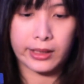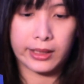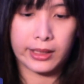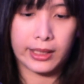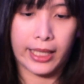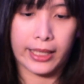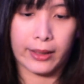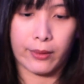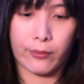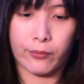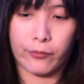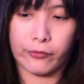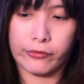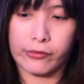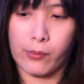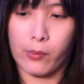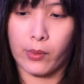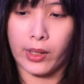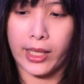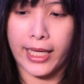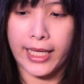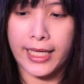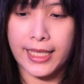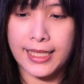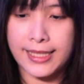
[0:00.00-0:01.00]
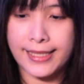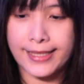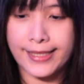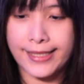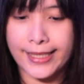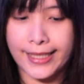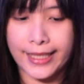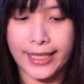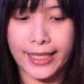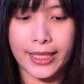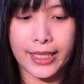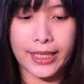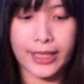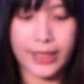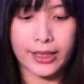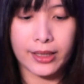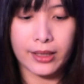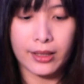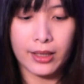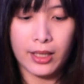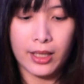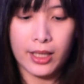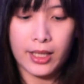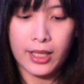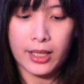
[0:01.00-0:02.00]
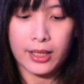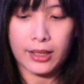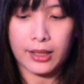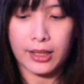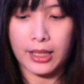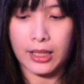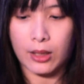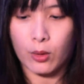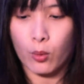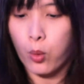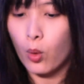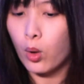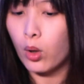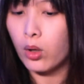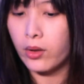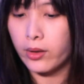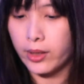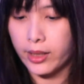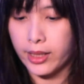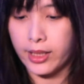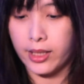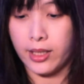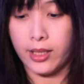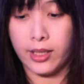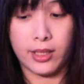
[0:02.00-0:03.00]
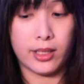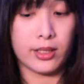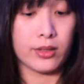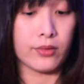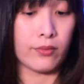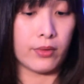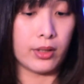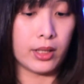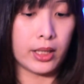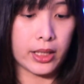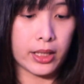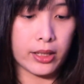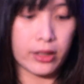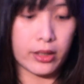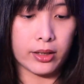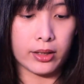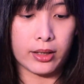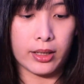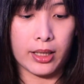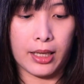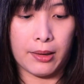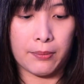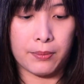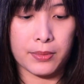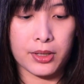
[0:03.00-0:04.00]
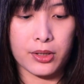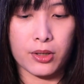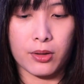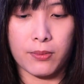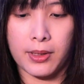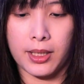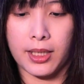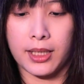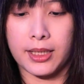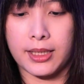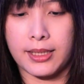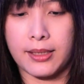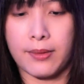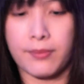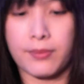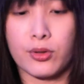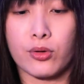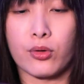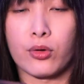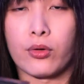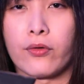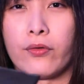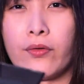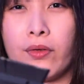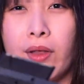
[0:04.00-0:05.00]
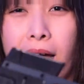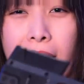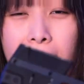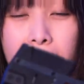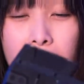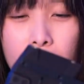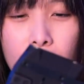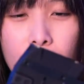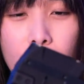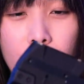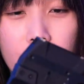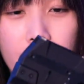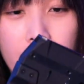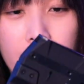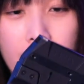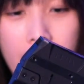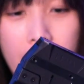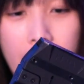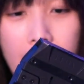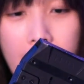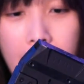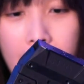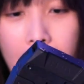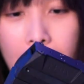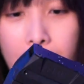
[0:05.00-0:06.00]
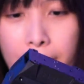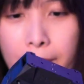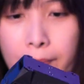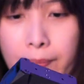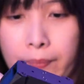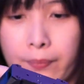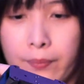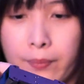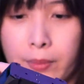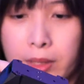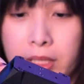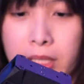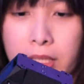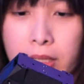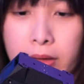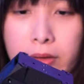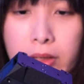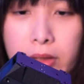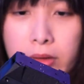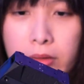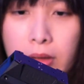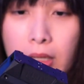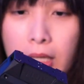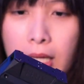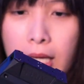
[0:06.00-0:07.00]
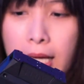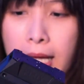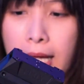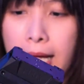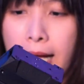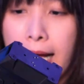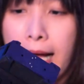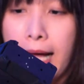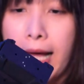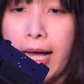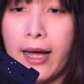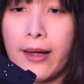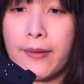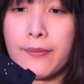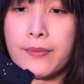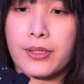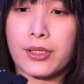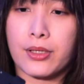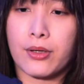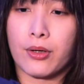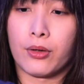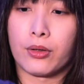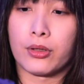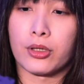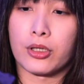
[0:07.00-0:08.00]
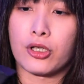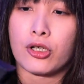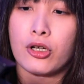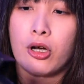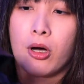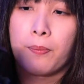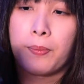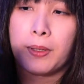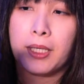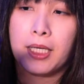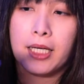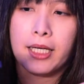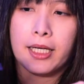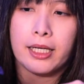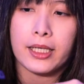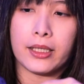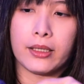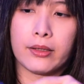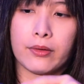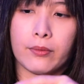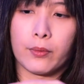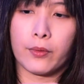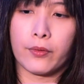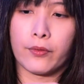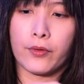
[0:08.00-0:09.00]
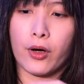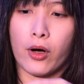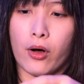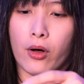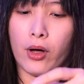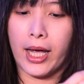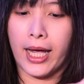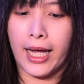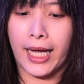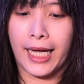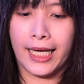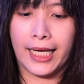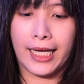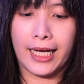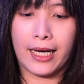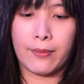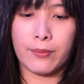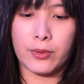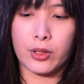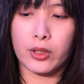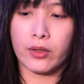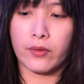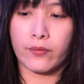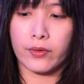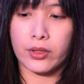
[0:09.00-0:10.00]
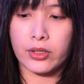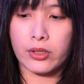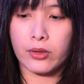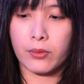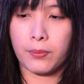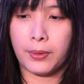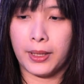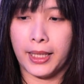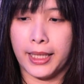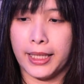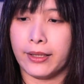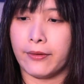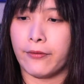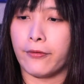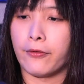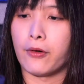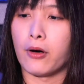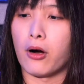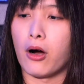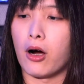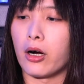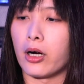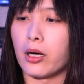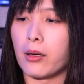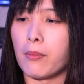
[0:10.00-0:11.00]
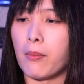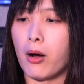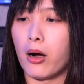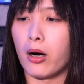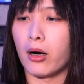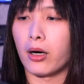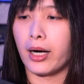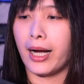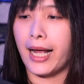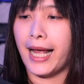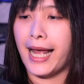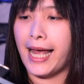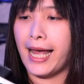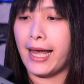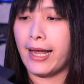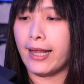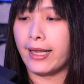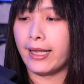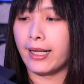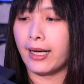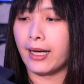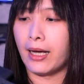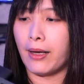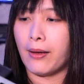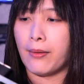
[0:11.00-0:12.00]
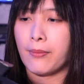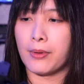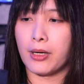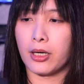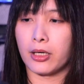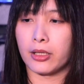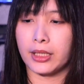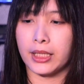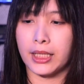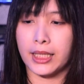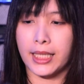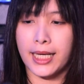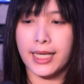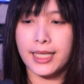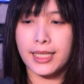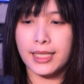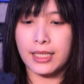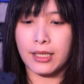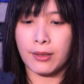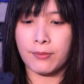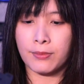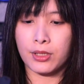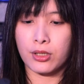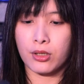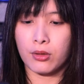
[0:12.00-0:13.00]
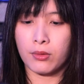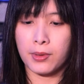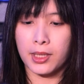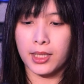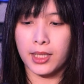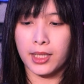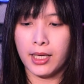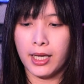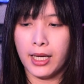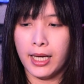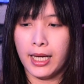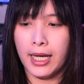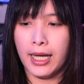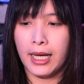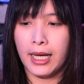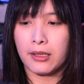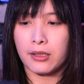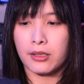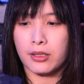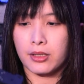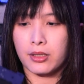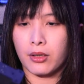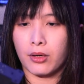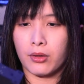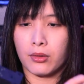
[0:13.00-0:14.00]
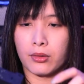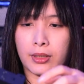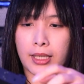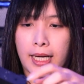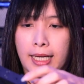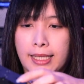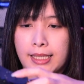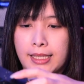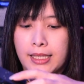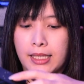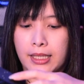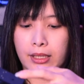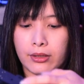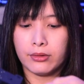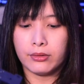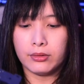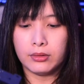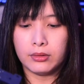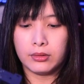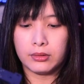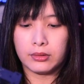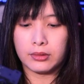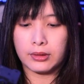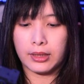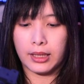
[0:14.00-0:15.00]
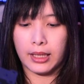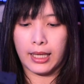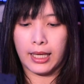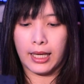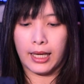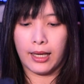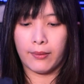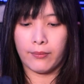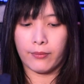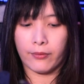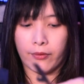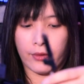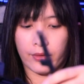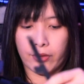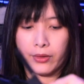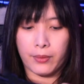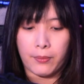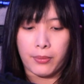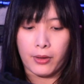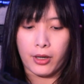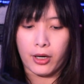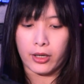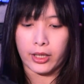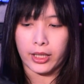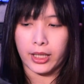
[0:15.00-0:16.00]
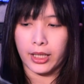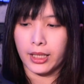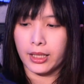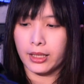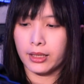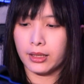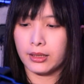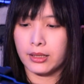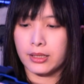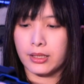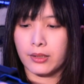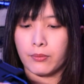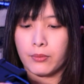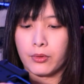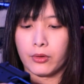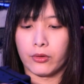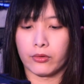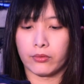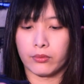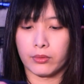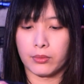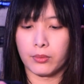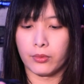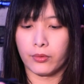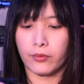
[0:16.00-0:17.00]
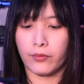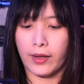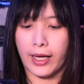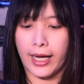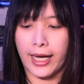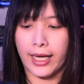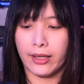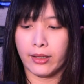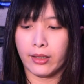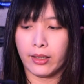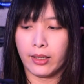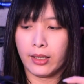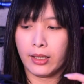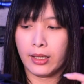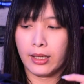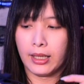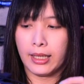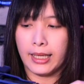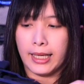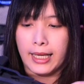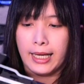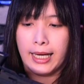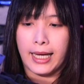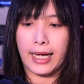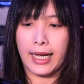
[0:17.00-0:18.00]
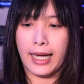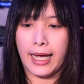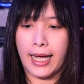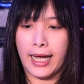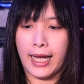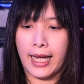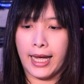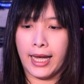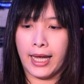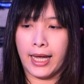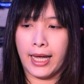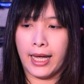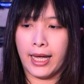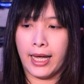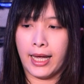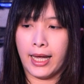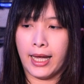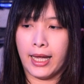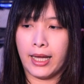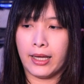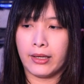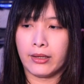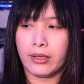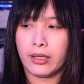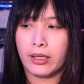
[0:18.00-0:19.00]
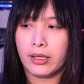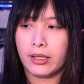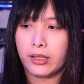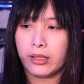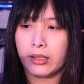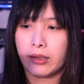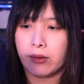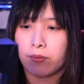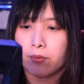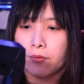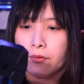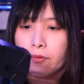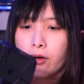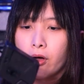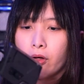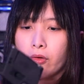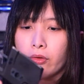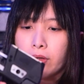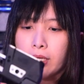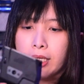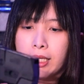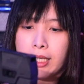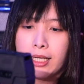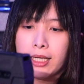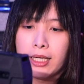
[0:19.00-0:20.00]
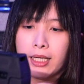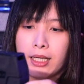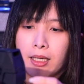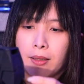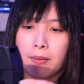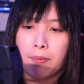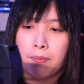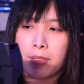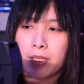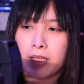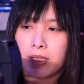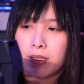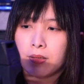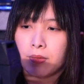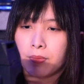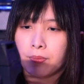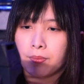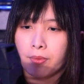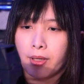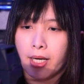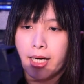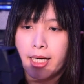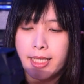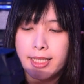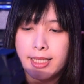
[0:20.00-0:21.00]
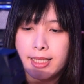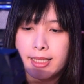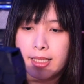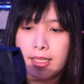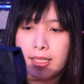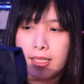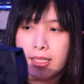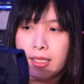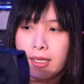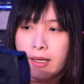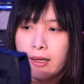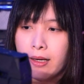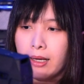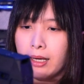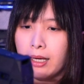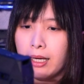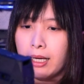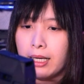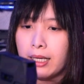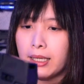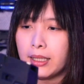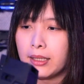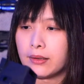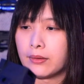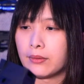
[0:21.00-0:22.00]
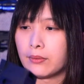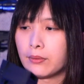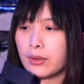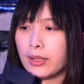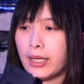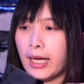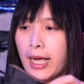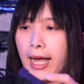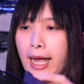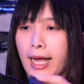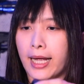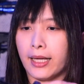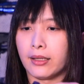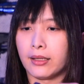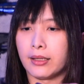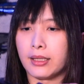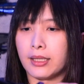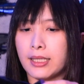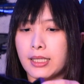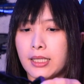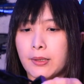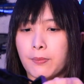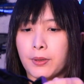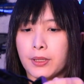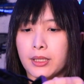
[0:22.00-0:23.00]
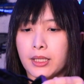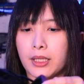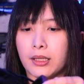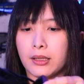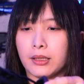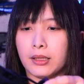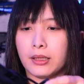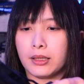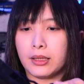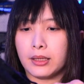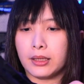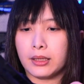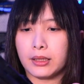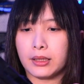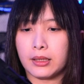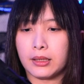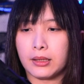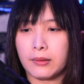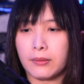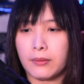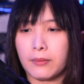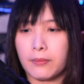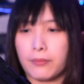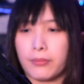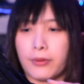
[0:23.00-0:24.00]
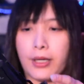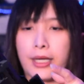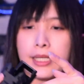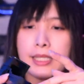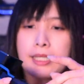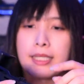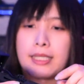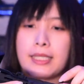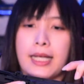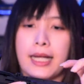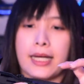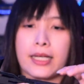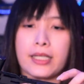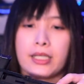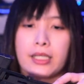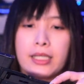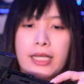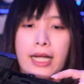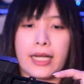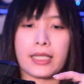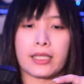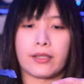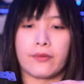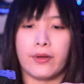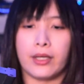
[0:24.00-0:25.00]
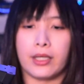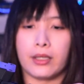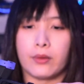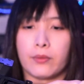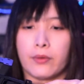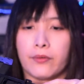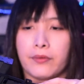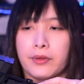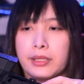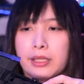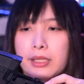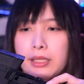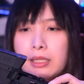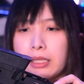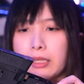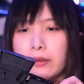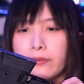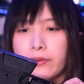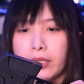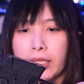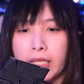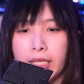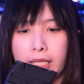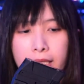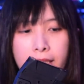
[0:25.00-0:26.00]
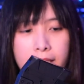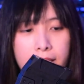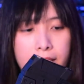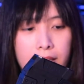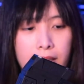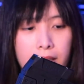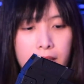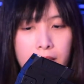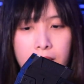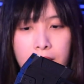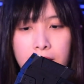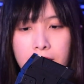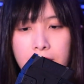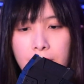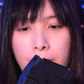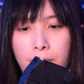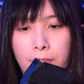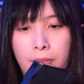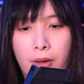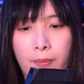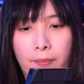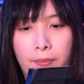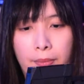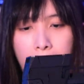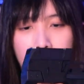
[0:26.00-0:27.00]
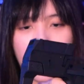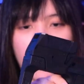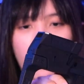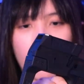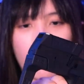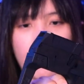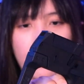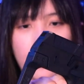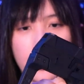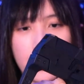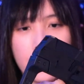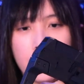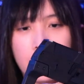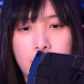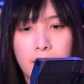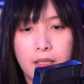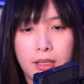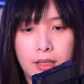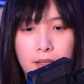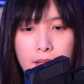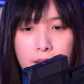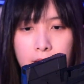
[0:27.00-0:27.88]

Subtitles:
like from what I can see here, the quality is really good. I'm assuming it's some sort of nylon material. So on the top here, we've got a universal plate for RMR and MRDS, I'm assuming. So that's steel. We've got the bar here, let's remove that. And we've got the pistol brace. And this particular brace is actually activated with this lever here. Pop that open.